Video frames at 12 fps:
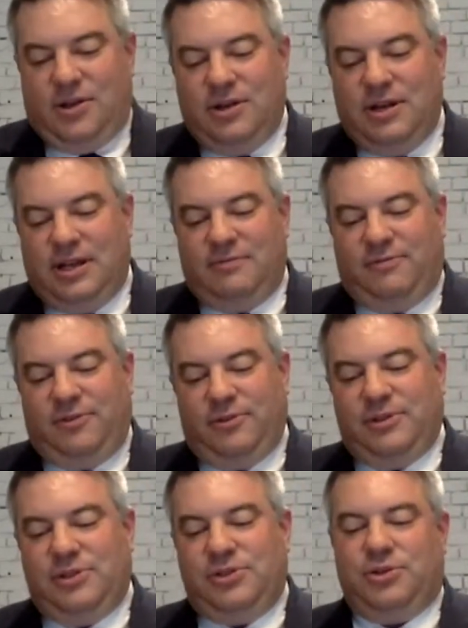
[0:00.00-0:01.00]
could
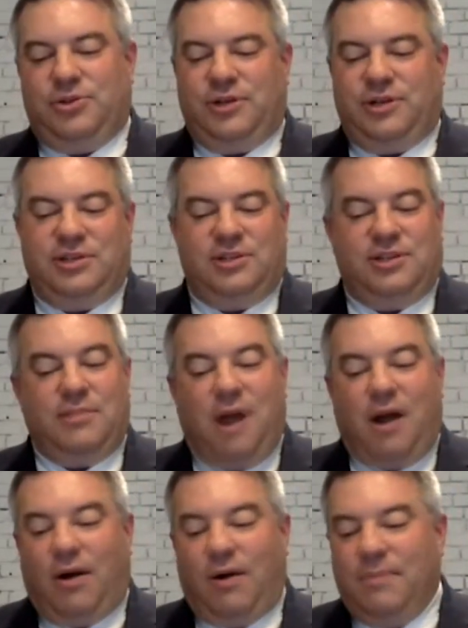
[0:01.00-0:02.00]
influence your choices
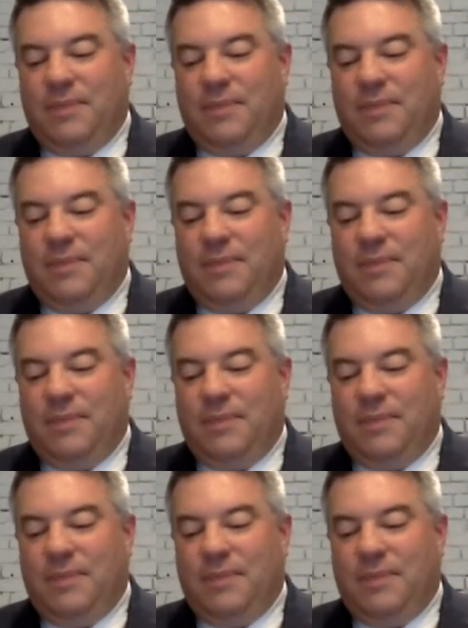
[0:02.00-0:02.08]
tomorrow.